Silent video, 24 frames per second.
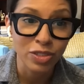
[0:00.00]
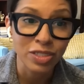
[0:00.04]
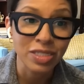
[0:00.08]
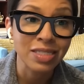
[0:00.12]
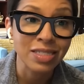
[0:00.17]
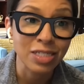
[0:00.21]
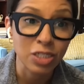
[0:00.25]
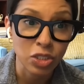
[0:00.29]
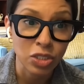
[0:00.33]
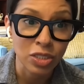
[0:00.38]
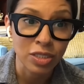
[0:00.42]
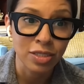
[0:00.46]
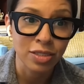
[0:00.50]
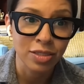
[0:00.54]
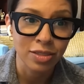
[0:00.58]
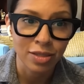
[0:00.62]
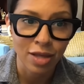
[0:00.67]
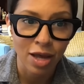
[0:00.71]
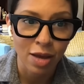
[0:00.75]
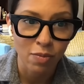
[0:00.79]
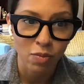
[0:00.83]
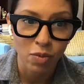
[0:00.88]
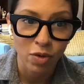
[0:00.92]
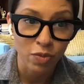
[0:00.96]
your decisions
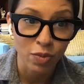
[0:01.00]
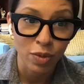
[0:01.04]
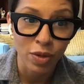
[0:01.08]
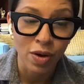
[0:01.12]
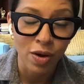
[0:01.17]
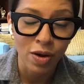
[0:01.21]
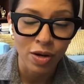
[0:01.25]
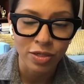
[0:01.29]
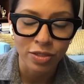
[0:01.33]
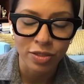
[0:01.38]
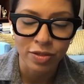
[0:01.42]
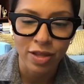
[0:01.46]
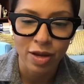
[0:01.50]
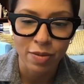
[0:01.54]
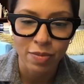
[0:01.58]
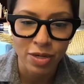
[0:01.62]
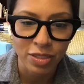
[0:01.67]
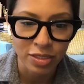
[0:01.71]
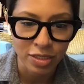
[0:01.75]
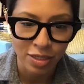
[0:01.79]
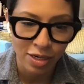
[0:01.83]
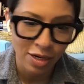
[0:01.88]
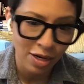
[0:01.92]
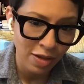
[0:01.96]
with regard to that
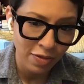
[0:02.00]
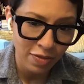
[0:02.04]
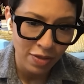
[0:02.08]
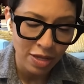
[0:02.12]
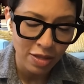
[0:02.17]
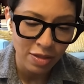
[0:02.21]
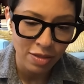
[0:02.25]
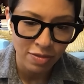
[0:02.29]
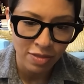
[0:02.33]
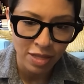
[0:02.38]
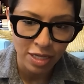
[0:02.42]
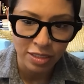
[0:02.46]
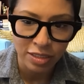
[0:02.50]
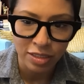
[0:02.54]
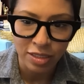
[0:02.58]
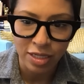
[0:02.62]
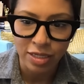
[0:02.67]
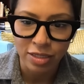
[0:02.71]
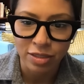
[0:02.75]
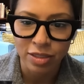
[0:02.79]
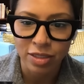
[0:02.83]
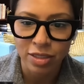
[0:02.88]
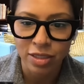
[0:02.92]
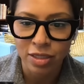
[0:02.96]
president. I think that's
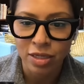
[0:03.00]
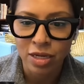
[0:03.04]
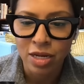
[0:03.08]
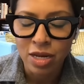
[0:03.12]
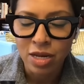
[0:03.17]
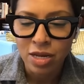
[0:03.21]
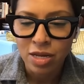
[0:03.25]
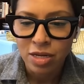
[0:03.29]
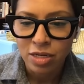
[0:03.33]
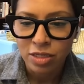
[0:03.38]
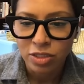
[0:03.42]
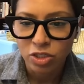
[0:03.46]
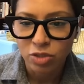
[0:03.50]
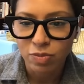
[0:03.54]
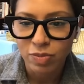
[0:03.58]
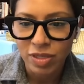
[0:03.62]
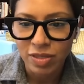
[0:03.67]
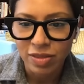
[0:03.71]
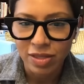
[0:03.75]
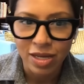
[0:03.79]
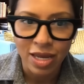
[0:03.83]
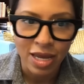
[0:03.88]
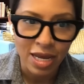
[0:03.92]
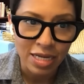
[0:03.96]
likely to
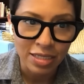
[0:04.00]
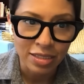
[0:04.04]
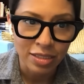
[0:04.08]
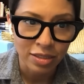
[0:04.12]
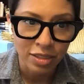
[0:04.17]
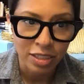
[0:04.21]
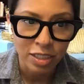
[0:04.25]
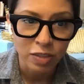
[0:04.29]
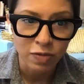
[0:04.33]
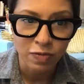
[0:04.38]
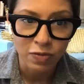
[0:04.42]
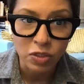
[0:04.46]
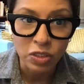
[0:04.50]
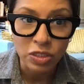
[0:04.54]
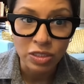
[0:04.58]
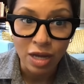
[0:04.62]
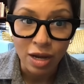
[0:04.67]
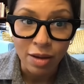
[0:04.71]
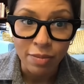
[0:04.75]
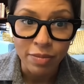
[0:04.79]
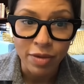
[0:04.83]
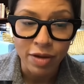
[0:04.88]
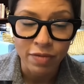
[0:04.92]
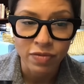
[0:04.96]
be the case, at least for
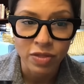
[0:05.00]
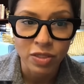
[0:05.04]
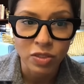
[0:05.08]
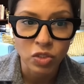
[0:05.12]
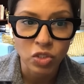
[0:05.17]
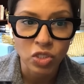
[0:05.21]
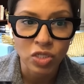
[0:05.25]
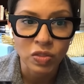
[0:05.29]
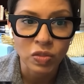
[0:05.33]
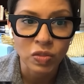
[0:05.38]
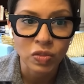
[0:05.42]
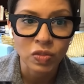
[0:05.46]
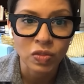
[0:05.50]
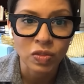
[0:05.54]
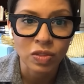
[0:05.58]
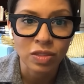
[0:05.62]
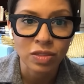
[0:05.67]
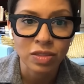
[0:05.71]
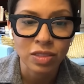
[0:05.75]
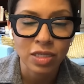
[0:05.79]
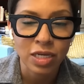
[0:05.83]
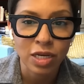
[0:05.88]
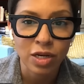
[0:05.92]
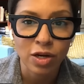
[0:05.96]
some of these
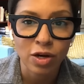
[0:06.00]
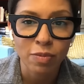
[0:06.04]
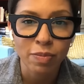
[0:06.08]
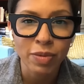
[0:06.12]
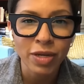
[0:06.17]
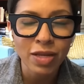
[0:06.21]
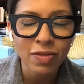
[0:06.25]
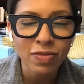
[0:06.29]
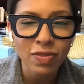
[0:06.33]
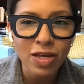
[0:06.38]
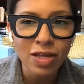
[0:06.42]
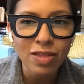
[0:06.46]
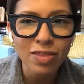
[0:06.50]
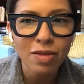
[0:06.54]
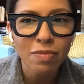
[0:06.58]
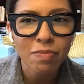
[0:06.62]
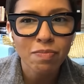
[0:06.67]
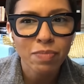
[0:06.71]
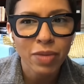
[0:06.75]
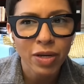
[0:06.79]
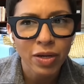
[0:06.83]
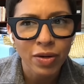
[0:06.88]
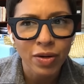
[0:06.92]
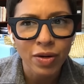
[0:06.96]
justices here. But I think the
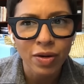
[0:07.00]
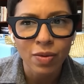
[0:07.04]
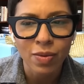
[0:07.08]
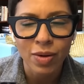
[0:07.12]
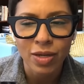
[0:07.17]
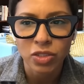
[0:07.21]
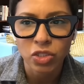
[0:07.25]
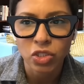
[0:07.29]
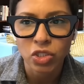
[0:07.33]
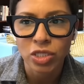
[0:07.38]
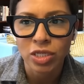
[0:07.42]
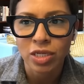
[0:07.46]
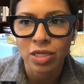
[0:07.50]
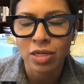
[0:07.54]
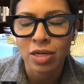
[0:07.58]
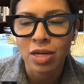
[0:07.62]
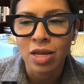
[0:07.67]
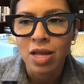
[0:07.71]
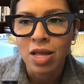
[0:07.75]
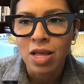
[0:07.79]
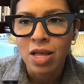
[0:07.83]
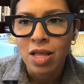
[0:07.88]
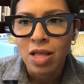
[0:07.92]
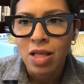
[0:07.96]
bigger question
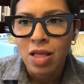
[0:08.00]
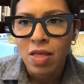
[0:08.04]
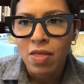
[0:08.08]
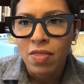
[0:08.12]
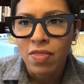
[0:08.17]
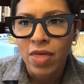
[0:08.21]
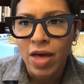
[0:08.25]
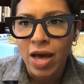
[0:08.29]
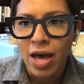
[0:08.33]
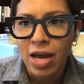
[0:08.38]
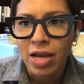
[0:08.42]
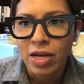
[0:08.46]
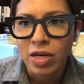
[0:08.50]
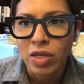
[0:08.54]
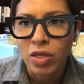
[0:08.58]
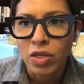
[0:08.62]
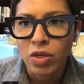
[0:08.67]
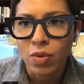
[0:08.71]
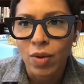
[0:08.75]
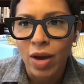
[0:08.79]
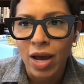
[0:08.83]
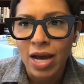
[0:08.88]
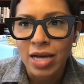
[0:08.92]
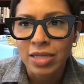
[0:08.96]
that
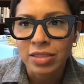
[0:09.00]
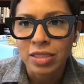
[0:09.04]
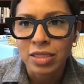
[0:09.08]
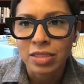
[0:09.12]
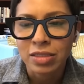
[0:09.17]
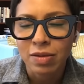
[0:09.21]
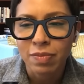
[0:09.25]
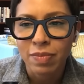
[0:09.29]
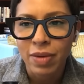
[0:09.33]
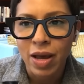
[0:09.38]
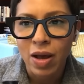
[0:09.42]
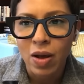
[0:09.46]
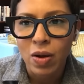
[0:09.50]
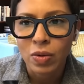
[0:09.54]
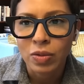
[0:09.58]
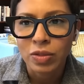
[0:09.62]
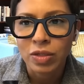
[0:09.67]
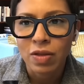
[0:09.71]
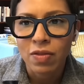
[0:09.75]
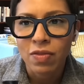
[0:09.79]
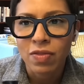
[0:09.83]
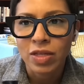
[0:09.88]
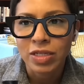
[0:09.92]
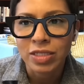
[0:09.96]
you ask is about
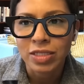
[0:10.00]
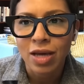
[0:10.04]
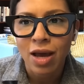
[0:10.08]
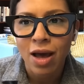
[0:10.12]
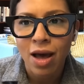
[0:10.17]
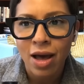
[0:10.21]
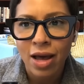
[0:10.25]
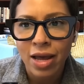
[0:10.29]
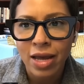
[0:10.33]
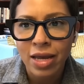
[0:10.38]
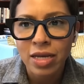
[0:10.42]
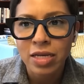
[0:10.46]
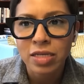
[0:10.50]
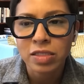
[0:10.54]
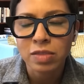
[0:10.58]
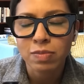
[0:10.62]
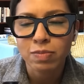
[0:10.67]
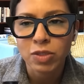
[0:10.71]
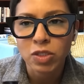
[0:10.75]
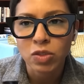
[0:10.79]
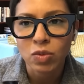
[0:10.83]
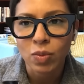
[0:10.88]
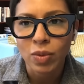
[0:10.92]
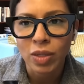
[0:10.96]
the ties
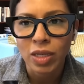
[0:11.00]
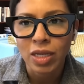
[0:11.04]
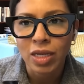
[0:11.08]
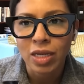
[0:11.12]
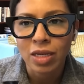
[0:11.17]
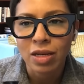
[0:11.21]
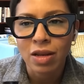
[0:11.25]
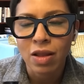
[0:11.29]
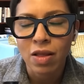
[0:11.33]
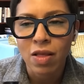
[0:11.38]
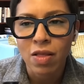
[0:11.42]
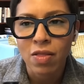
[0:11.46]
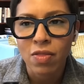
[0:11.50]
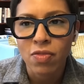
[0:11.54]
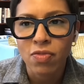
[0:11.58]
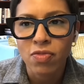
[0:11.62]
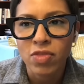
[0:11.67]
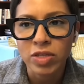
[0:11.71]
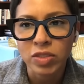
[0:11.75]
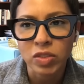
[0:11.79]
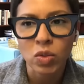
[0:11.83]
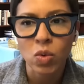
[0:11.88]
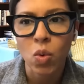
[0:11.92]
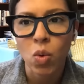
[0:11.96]
between
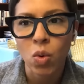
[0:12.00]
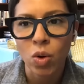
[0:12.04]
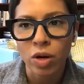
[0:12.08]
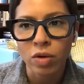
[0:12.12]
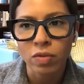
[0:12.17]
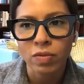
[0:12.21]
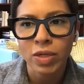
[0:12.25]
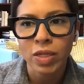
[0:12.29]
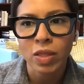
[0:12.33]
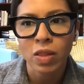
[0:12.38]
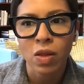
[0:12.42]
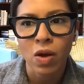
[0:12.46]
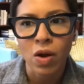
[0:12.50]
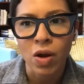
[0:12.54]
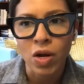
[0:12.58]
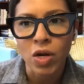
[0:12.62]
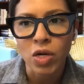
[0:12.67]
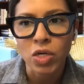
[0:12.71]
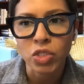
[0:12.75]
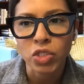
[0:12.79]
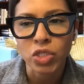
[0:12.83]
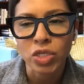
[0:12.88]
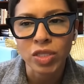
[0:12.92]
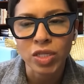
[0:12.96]
this court writ
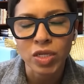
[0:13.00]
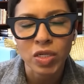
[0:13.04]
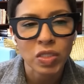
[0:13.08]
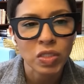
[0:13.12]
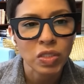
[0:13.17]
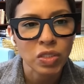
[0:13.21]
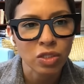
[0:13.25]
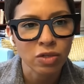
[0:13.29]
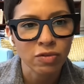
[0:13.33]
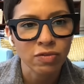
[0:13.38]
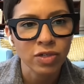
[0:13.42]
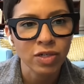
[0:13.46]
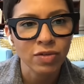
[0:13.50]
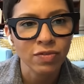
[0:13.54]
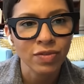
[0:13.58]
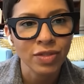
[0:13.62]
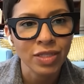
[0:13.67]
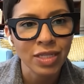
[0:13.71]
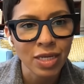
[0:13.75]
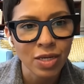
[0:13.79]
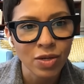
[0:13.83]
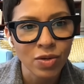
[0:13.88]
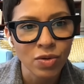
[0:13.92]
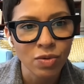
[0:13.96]
large and the conservative
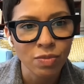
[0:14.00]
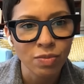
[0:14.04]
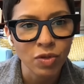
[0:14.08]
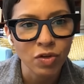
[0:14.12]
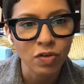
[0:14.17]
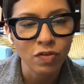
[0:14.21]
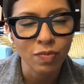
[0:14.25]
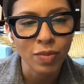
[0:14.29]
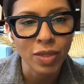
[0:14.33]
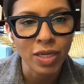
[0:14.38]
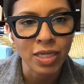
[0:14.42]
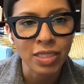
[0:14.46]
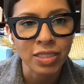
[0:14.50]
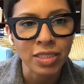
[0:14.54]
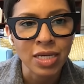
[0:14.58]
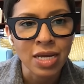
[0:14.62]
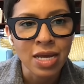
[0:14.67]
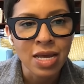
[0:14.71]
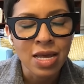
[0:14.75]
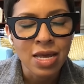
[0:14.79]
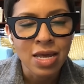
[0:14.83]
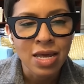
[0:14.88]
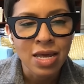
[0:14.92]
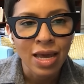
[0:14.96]
legal movement
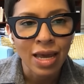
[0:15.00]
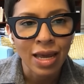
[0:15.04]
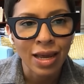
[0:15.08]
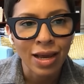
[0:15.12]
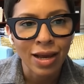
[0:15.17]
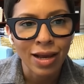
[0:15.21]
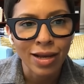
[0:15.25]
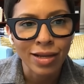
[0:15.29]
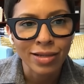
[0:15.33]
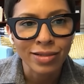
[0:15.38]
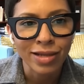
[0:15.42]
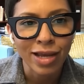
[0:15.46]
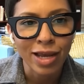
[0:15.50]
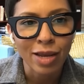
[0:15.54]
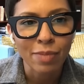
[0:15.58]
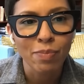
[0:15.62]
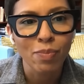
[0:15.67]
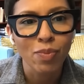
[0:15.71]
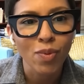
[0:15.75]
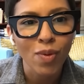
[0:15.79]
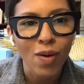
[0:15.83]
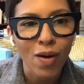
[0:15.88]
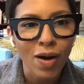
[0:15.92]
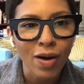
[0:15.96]
and a
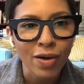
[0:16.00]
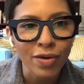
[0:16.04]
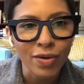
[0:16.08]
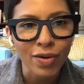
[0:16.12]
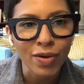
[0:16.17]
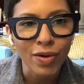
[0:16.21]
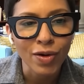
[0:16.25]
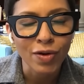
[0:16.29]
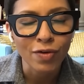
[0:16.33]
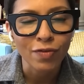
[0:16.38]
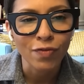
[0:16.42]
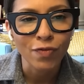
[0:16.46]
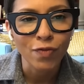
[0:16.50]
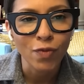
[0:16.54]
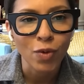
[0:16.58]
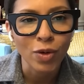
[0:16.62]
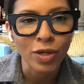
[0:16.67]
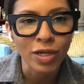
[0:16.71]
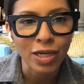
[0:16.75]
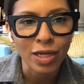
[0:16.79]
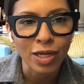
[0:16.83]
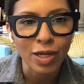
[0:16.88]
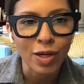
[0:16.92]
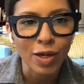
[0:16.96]
broader
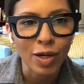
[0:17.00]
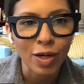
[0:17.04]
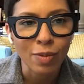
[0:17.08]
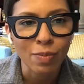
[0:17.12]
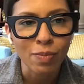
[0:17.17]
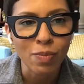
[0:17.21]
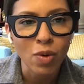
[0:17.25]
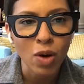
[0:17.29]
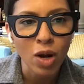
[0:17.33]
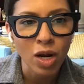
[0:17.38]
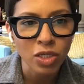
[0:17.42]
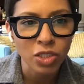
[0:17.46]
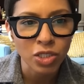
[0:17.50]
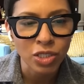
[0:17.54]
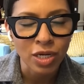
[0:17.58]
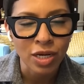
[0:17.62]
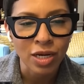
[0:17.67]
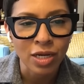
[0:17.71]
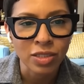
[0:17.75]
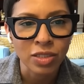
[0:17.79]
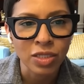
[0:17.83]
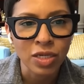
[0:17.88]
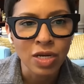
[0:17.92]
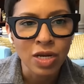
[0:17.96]
40-year
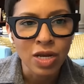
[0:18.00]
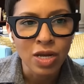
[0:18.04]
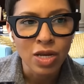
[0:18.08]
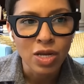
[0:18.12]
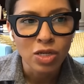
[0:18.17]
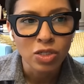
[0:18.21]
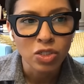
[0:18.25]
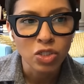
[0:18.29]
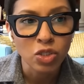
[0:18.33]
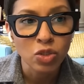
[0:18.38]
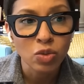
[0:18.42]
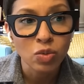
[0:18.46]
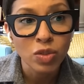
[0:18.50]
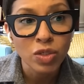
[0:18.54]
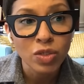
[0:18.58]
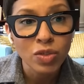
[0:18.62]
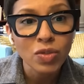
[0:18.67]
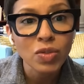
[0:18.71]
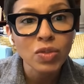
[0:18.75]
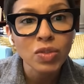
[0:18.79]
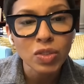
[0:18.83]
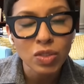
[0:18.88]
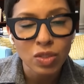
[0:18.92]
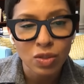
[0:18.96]
project to
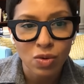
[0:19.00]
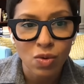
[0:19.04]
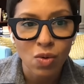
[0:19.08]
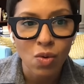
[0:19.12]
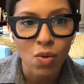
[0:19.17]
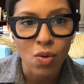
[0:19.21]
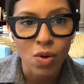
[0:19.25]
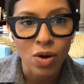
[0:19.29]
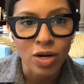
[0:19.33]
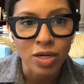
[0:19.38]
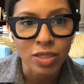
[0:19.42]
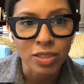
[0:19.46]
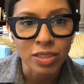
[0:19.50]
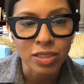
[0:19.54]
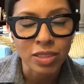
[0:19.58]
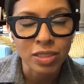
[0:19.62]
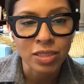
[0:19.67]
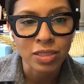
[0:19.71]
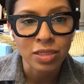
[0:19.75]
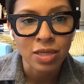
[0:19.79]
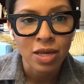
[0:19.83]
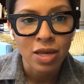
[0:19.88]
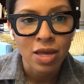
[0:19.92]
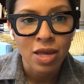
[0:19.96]
use the
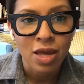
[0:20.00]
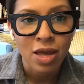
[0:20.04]
courts,